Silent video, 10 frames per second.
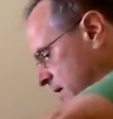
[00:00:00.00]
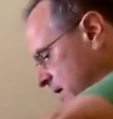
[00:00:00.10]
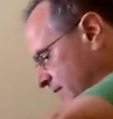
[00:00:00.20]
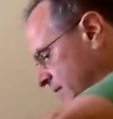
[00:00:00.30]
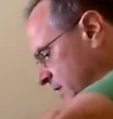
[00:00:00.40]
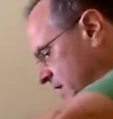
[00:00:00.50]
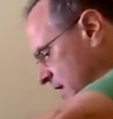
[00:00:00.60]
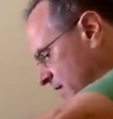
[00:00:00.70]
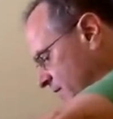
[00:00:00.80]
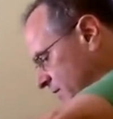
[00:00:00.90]
You have to be
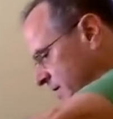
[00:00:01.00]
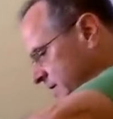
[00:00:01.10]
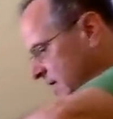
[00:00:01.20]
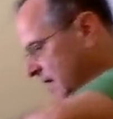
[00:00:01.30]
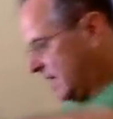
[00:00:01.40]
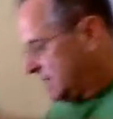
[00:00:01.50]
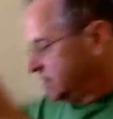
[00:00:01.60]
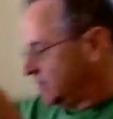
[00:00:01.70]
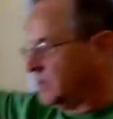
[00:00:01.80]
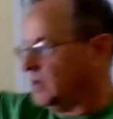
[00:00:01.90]
careful, it is
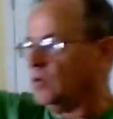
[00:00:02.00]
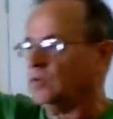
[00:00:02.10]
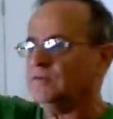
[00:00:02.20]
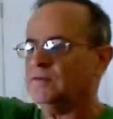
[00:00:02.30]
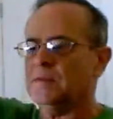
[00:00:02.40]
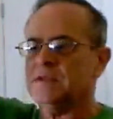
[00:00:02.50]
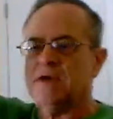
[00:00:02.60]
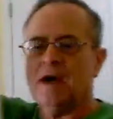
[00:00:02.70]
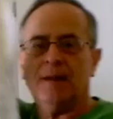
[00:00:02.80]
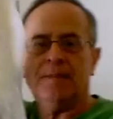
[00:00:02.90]
hot, so I'm going to hold it from the
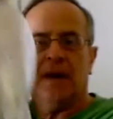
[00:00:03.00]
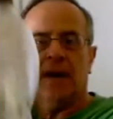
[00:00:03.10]
top.